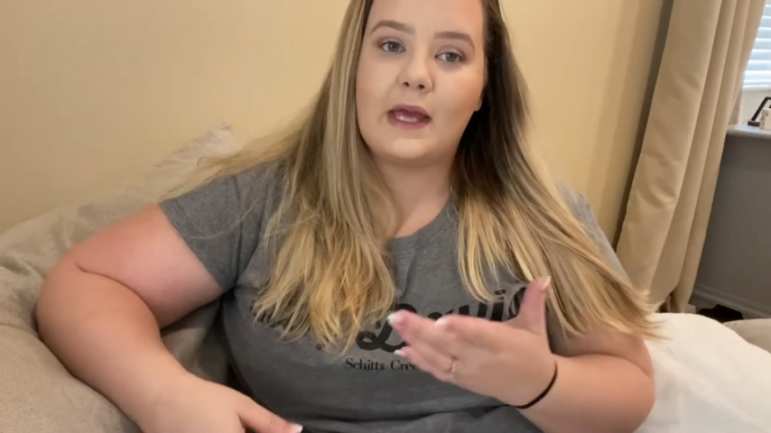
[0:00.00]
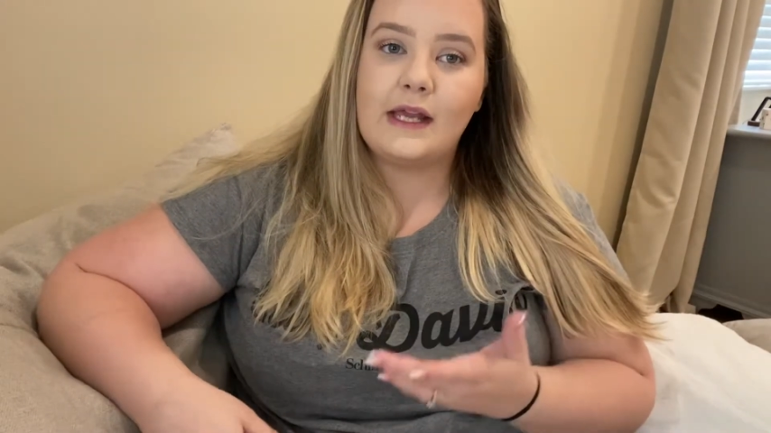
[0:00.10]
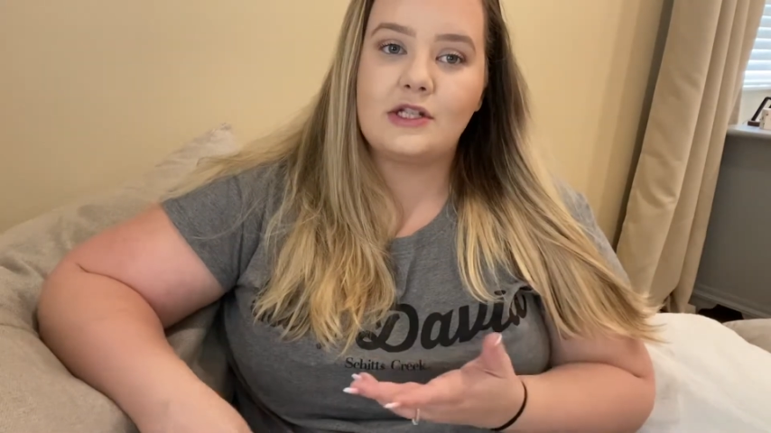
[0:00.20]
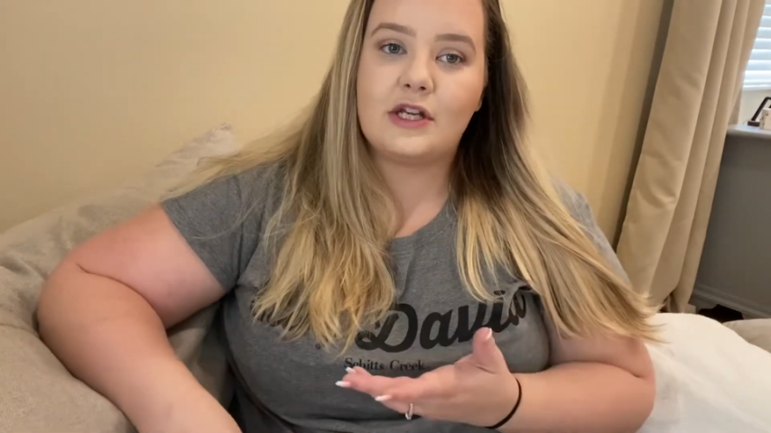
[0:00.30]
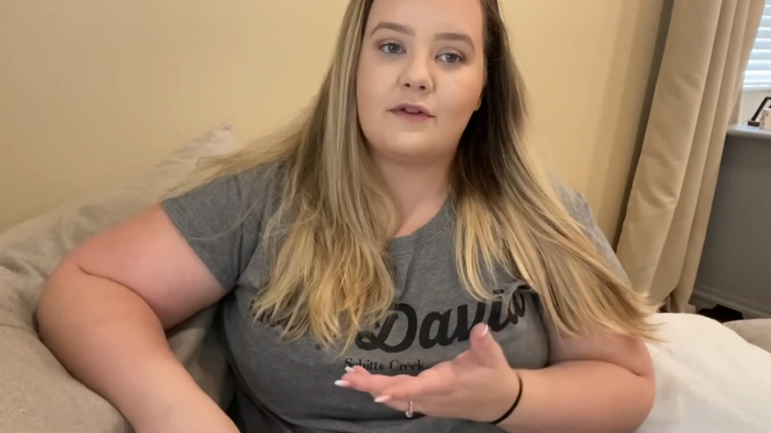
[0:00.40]

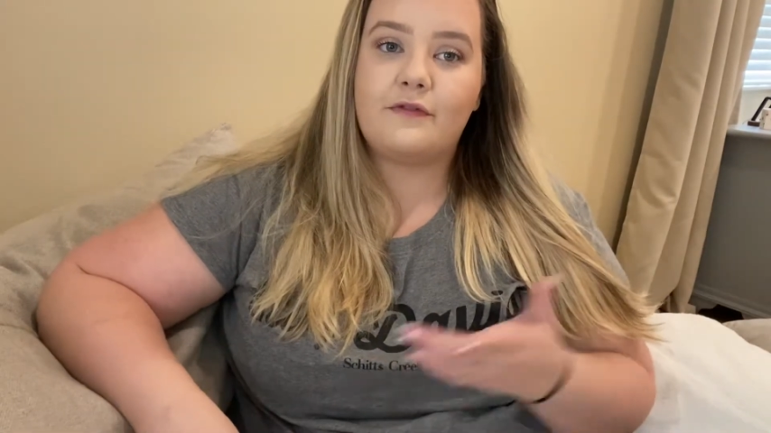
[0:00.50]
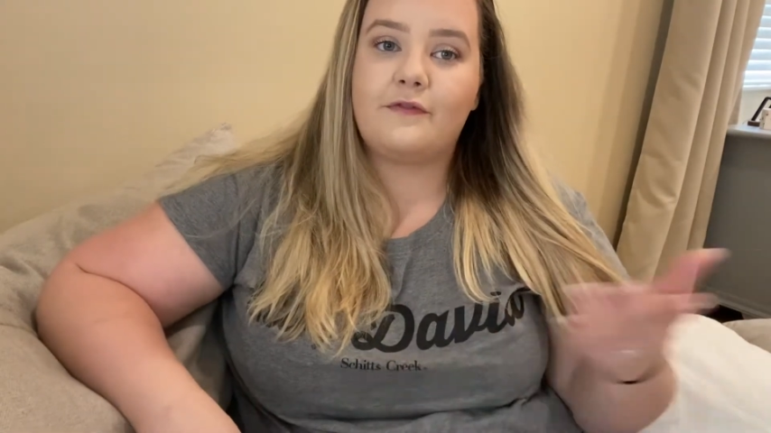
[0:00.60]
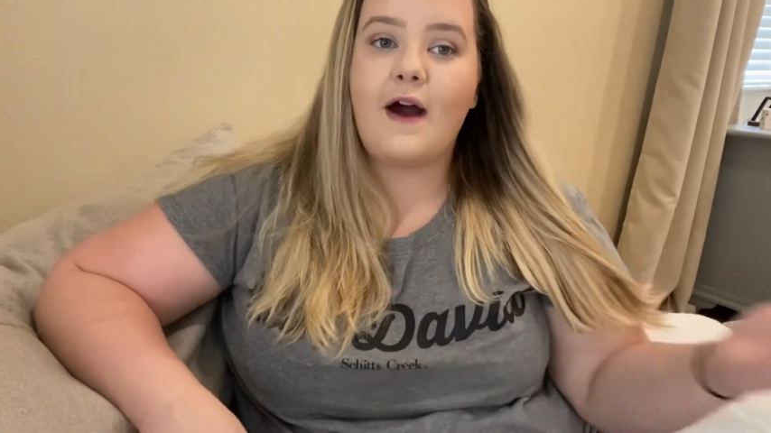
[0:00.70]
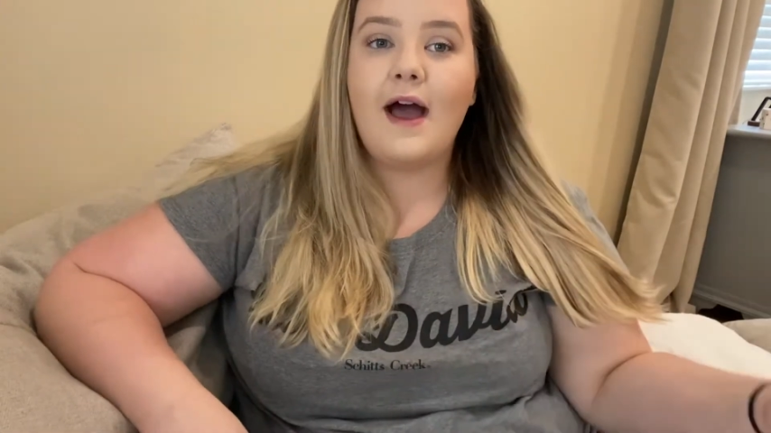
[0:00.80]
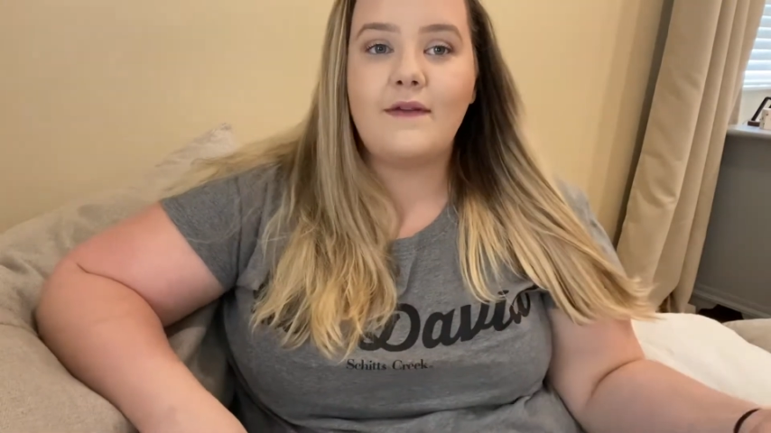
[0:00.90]
patient
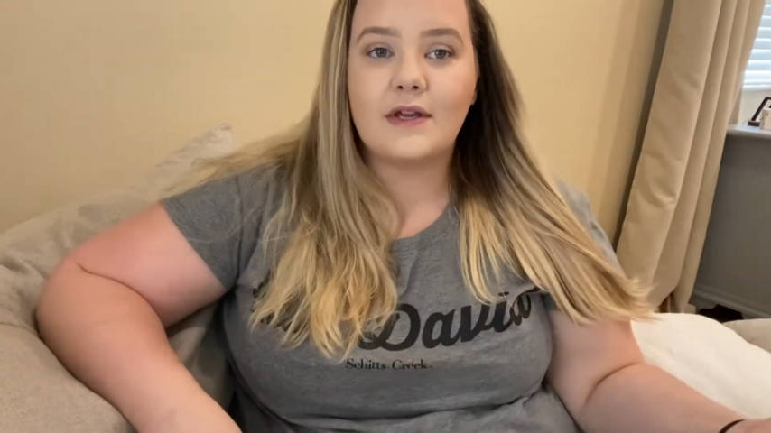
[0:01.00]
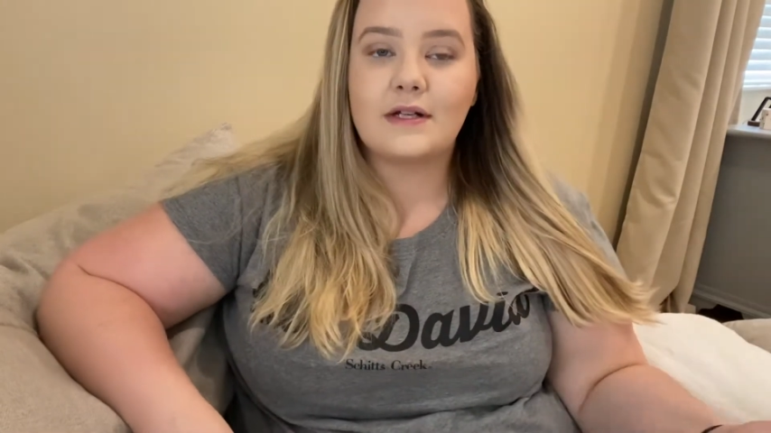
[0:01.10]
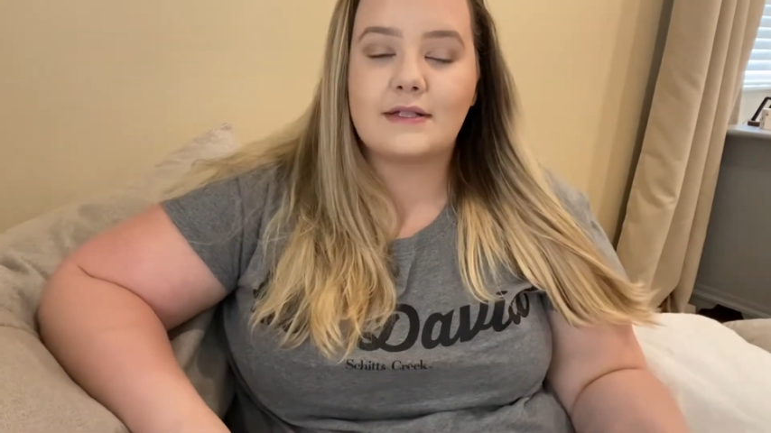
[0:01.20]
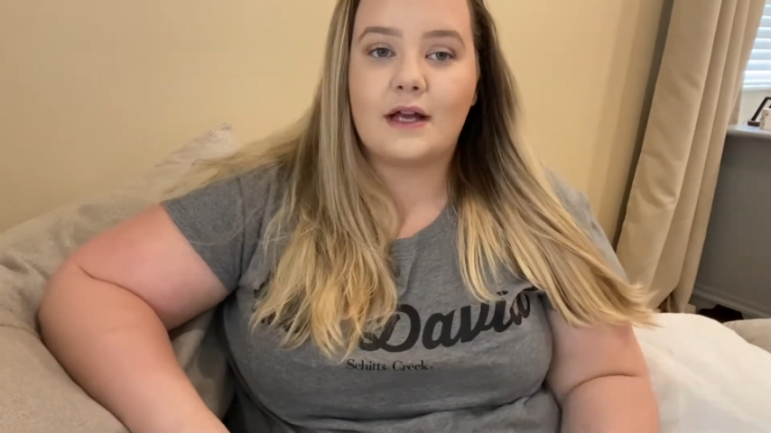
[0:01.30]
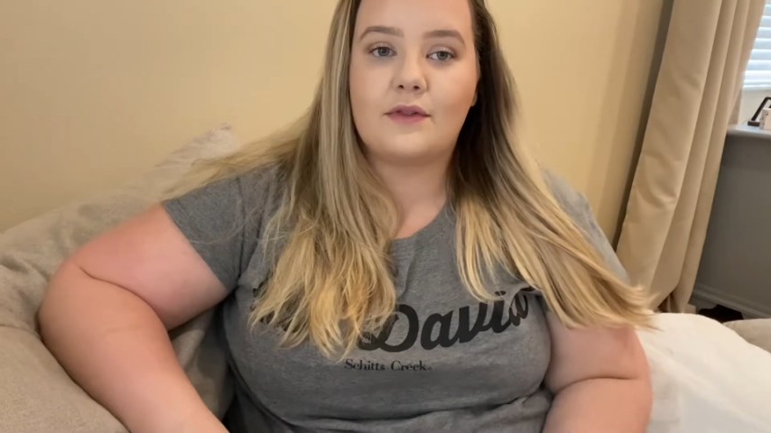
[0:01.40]
5
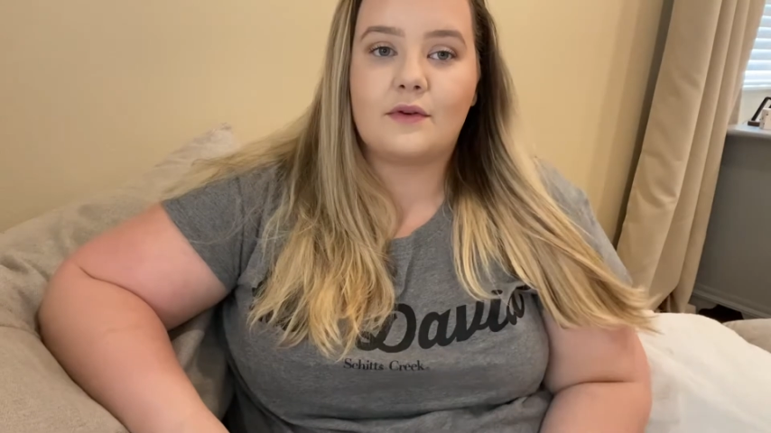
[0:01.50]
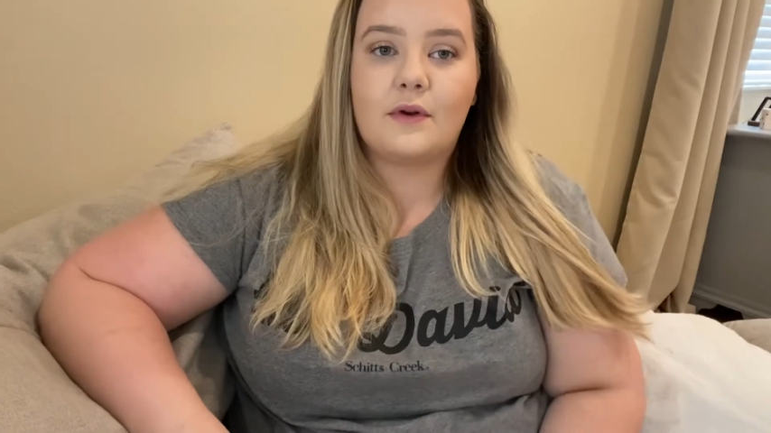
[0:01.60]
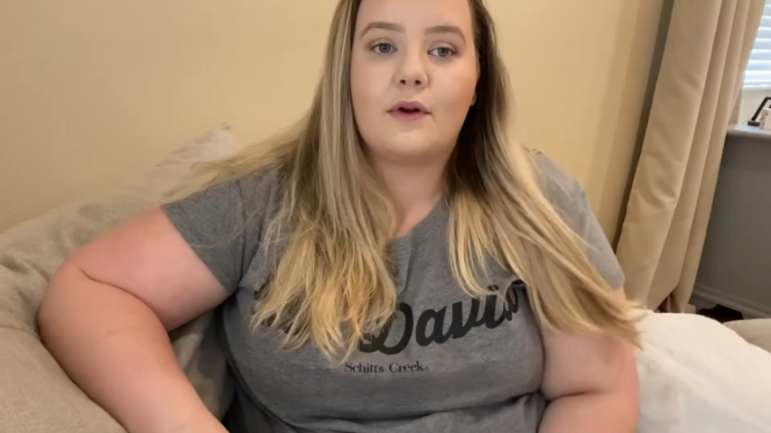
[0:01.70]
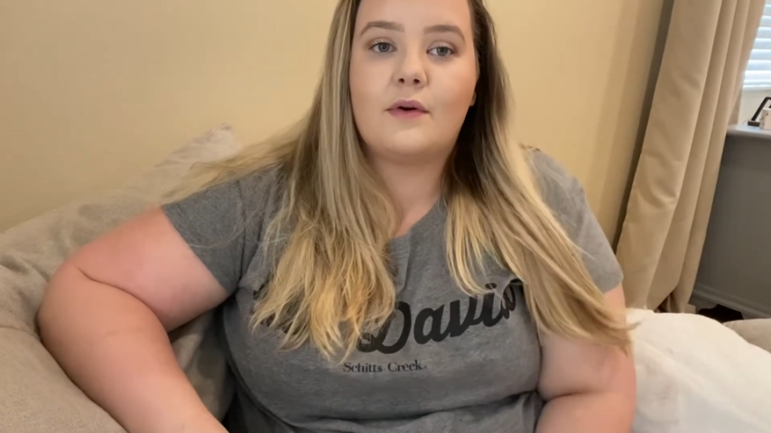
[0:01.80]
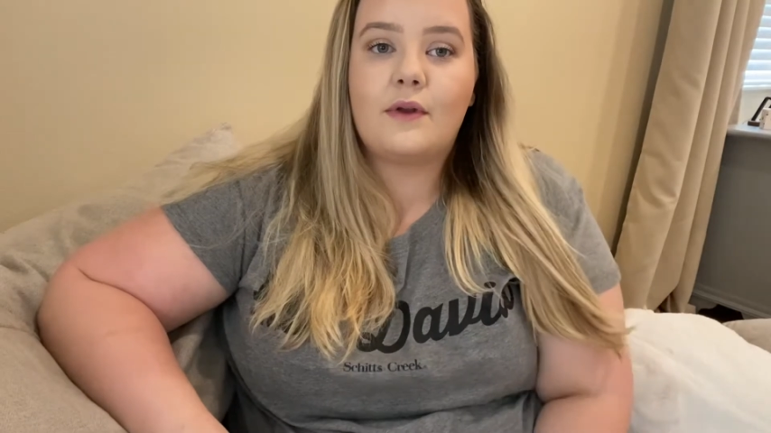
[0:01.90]
years down the
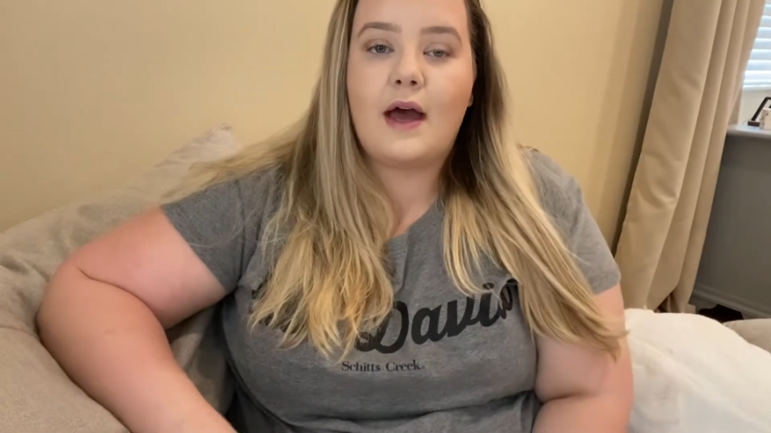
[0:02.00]
road